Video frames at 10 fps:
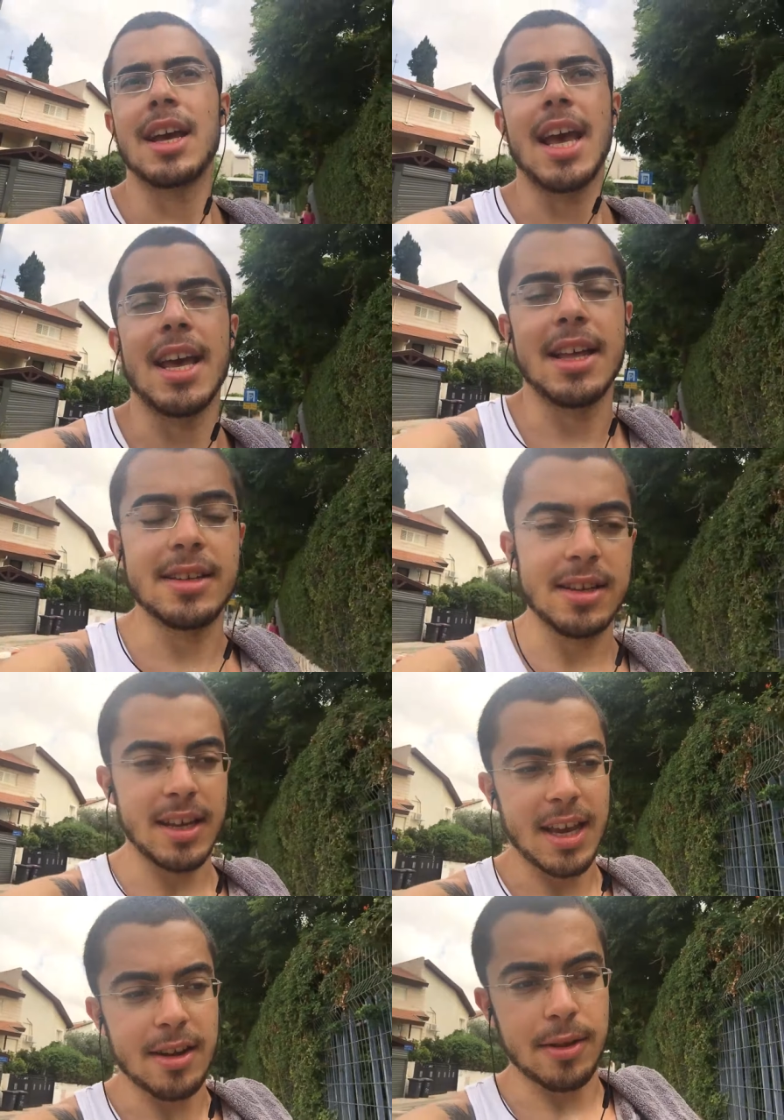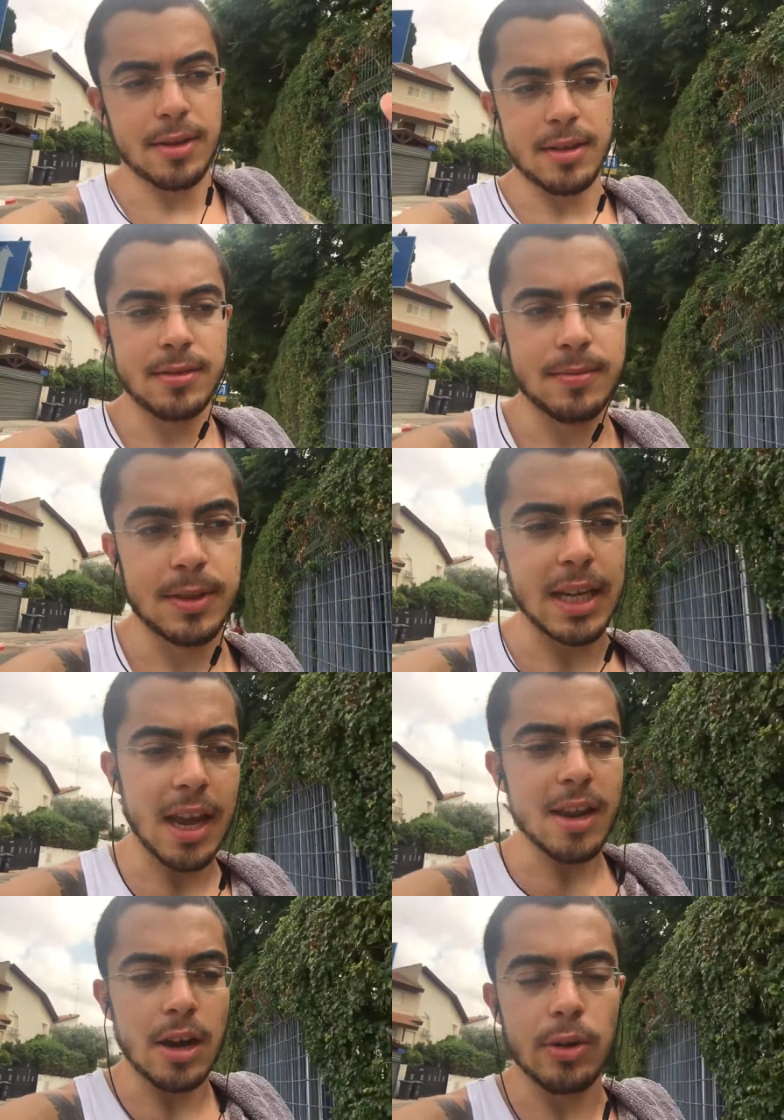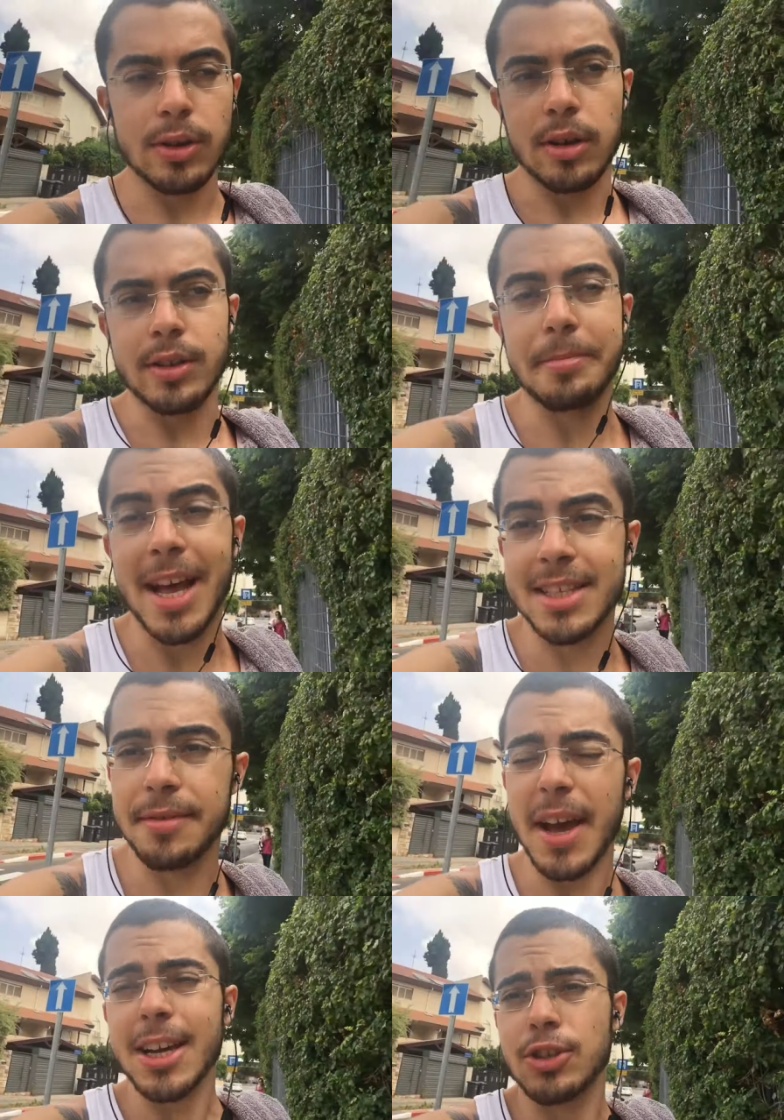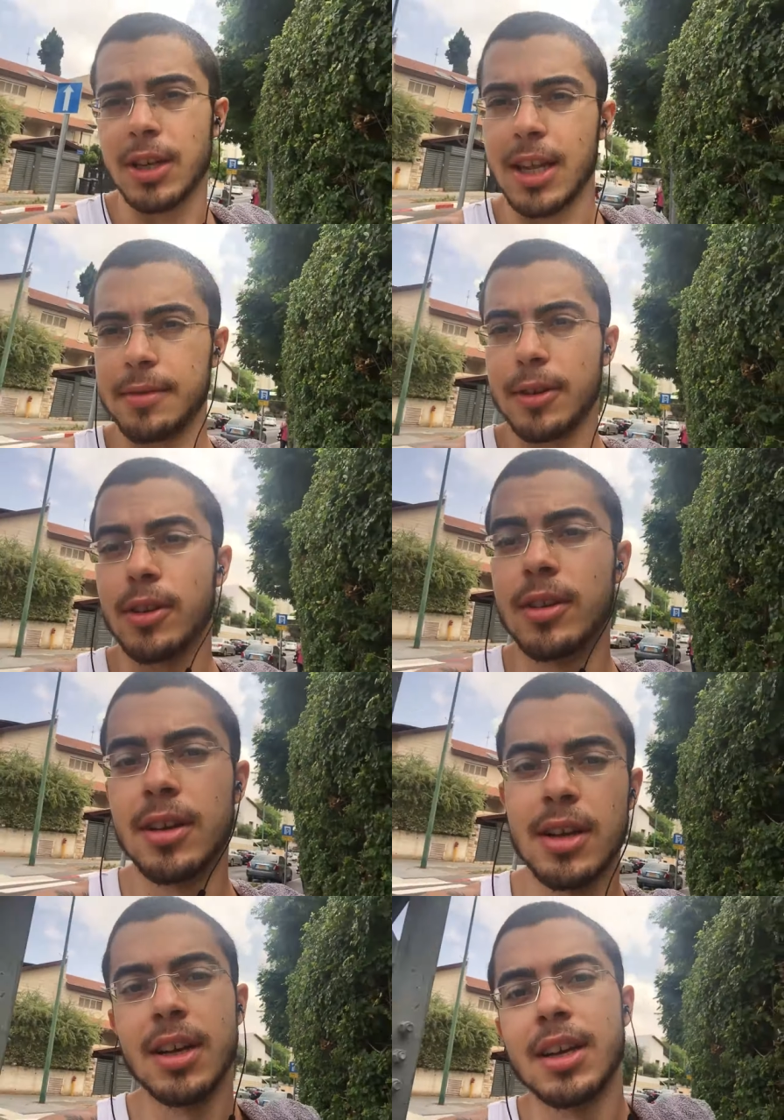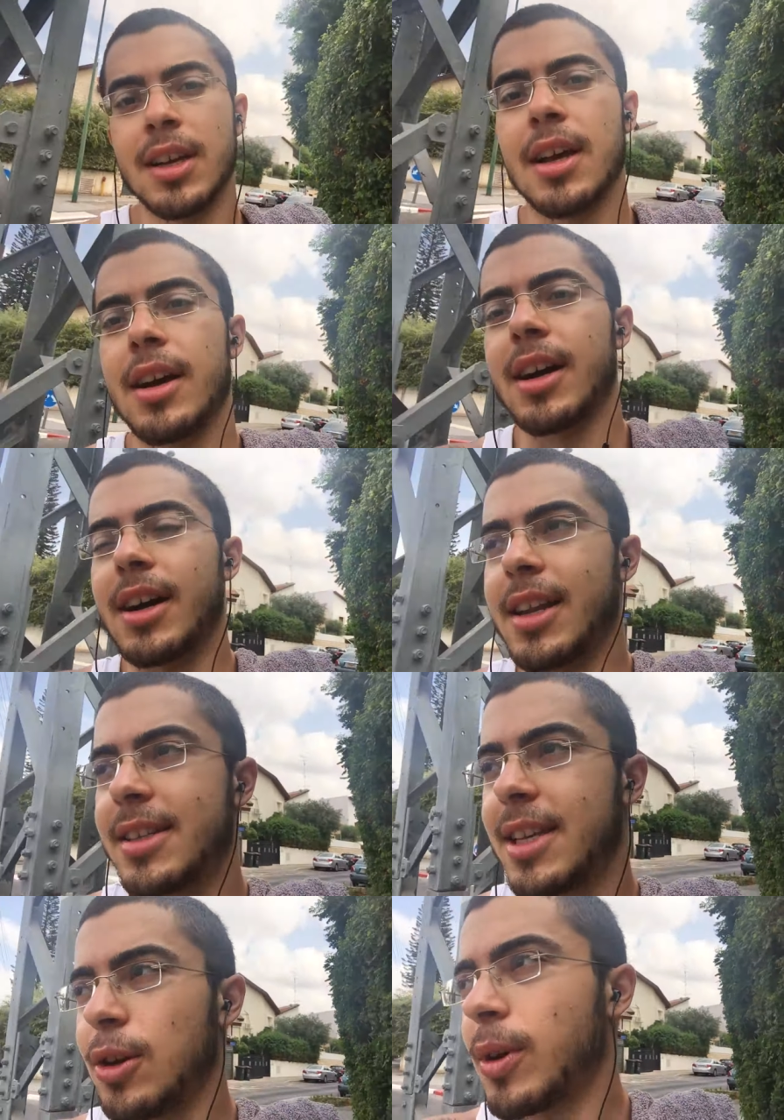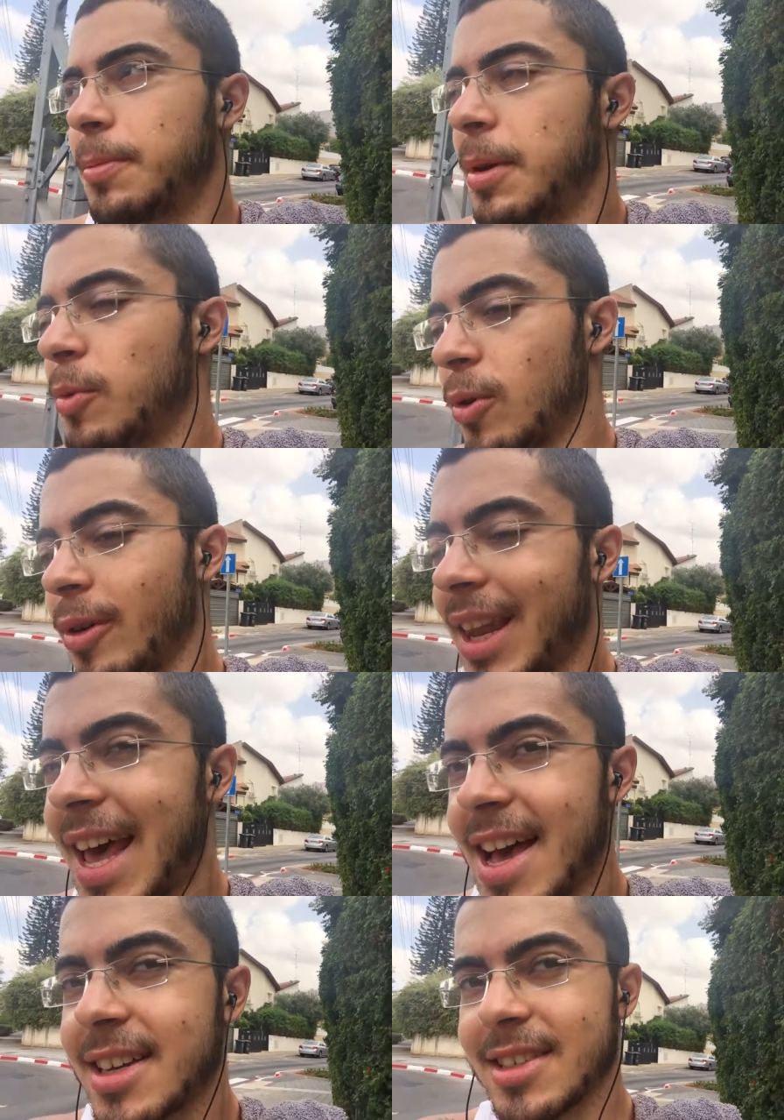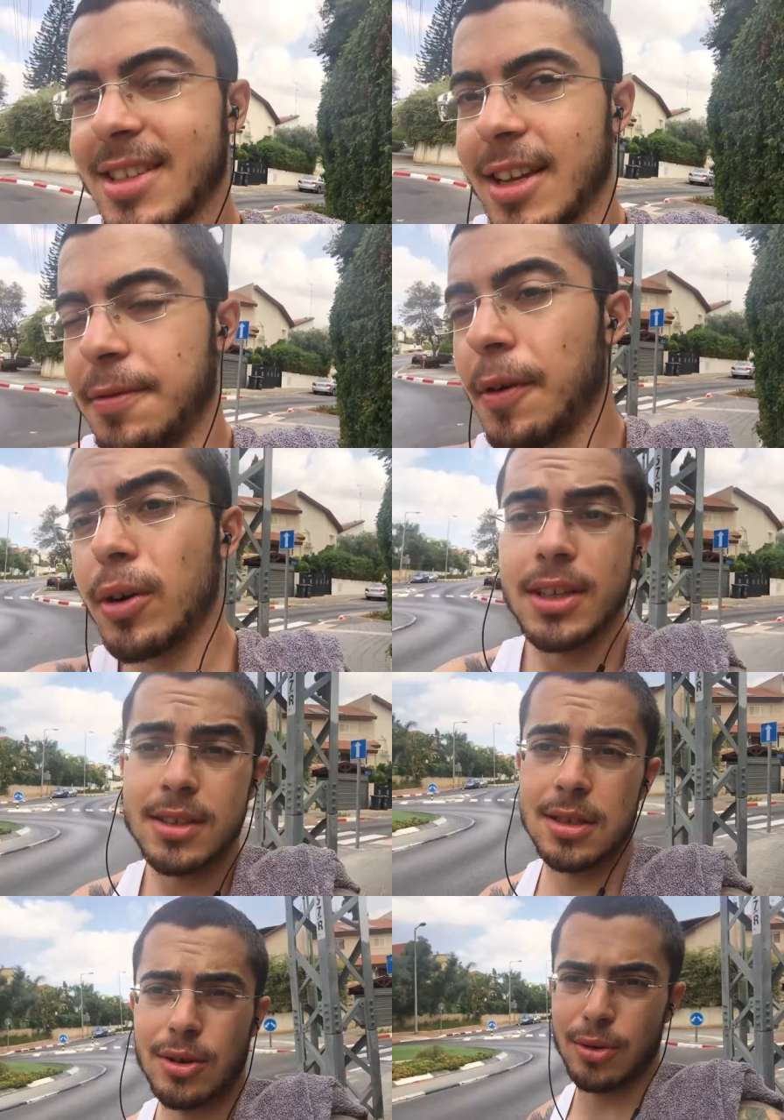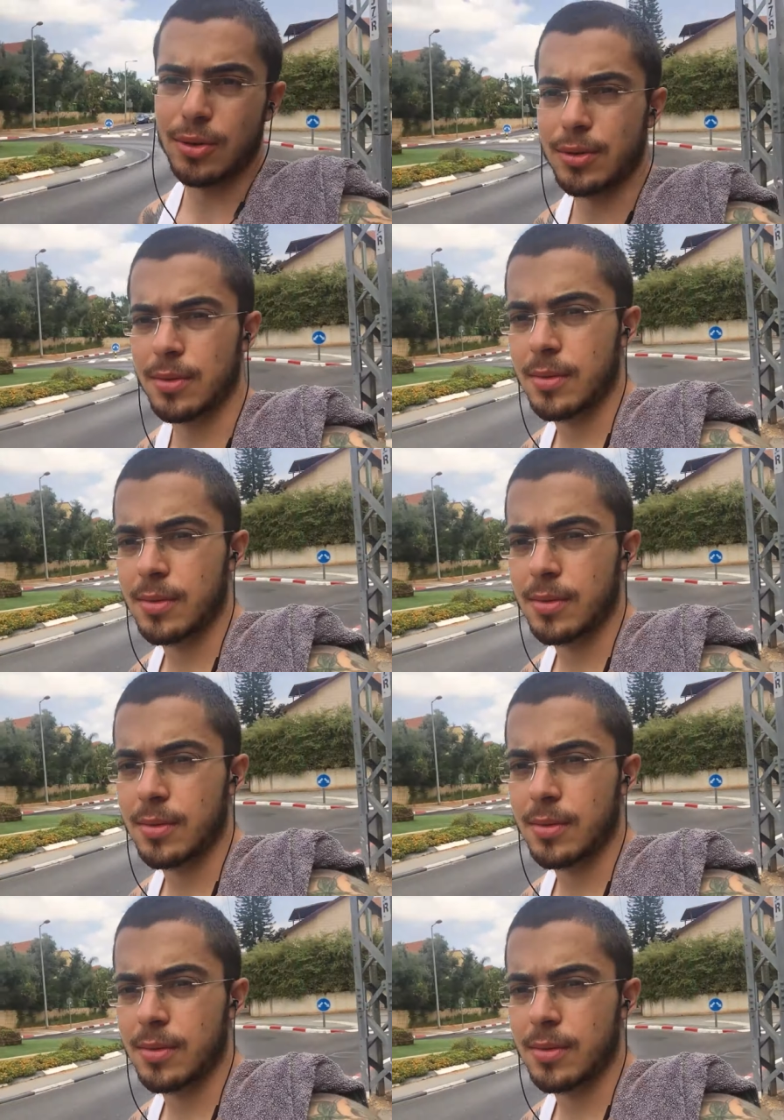And again, on the second note, on the massive action level, let's say you want to be more relaxed and focused, so